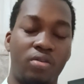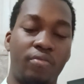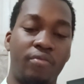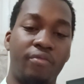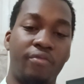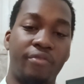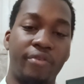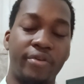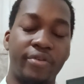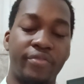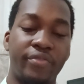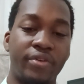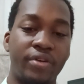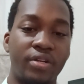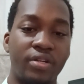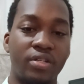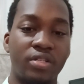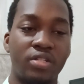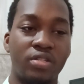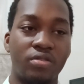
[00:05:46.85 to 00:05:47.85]

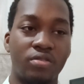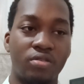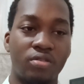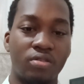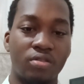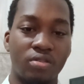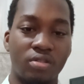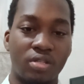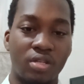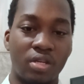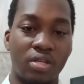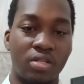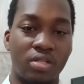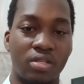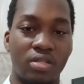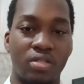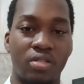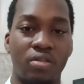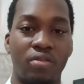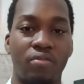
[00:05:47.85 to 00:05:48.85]
very
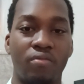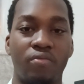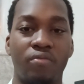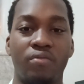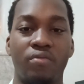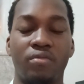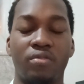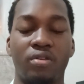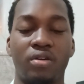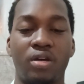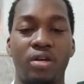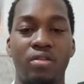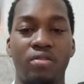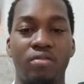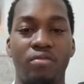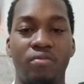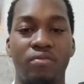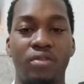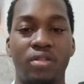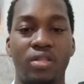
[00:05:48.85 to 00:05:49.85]
sensitive kind
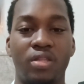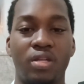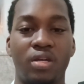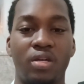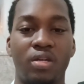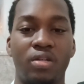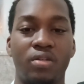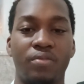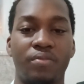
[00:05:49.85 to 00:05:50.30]
of data.